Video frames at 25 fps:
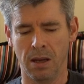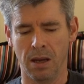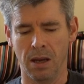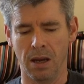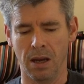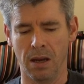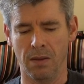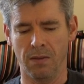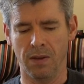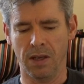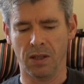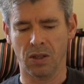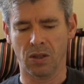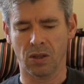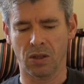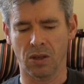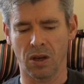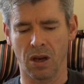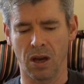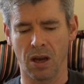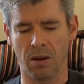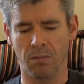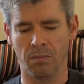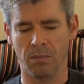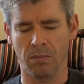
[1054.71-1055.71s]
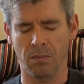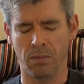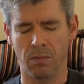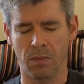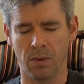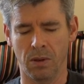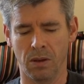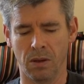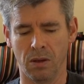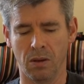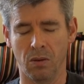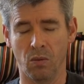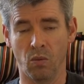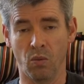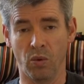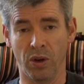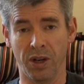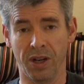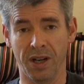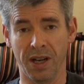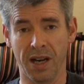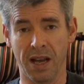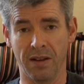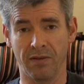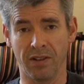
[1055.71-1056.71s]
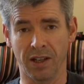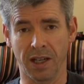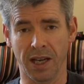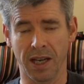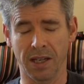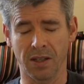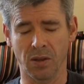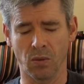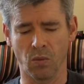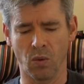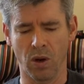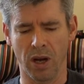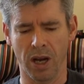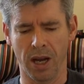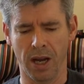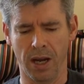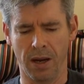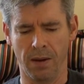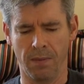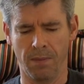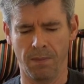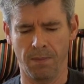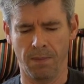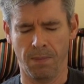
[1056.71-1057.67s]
And this time, we'd never get away."